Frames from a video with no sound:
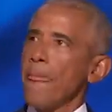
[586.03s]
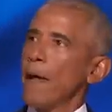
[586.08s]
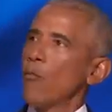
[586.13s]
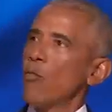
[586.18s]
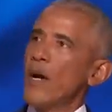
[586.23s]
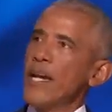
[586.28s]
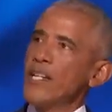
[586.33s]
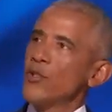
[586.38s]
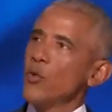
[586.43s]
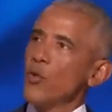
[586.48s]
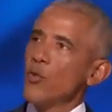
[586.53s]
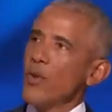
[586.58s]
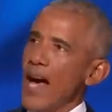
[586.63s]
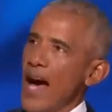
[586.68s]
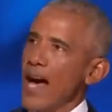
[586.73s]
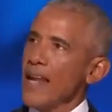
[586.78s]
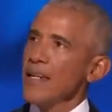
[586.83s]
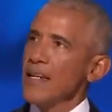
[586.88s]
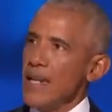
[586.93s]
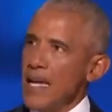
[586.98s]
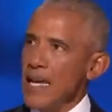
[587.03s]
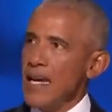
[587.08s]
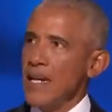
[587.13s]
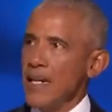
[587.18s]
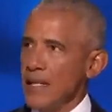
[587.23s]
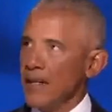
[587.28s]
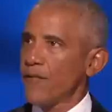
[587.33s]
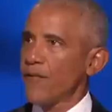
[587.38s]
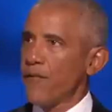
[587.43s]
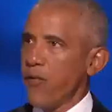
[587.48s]
We do not
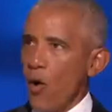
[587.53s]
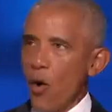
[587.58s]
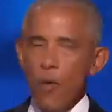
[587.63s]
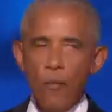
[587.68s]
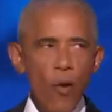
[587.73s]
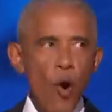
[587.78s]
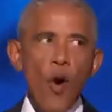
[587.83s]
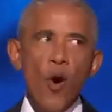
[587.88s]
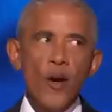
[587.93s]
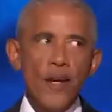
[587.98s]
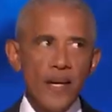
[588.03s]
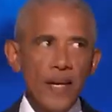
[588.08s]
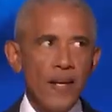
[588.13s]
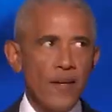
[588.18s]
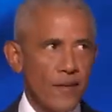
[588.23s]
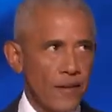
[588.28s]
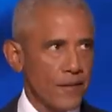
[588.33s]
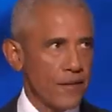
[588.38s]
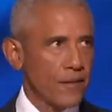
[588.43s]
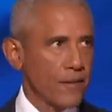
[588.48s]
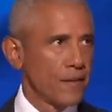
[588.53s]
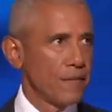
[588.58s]
need four more years